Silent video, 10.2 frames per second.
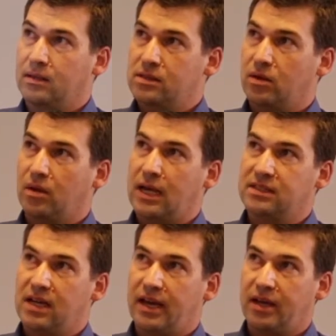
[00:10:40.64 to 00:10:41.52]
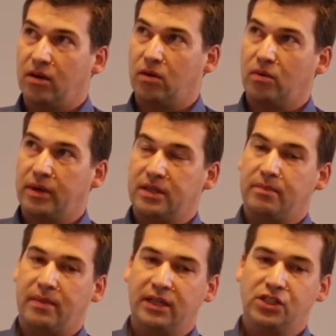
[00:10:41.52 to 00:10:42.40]
So as I
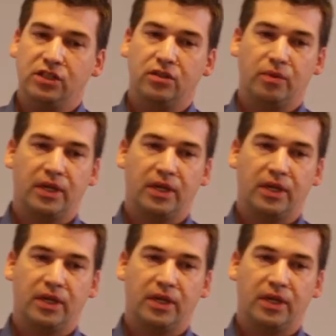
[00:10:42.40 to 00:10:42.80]
already mentioned,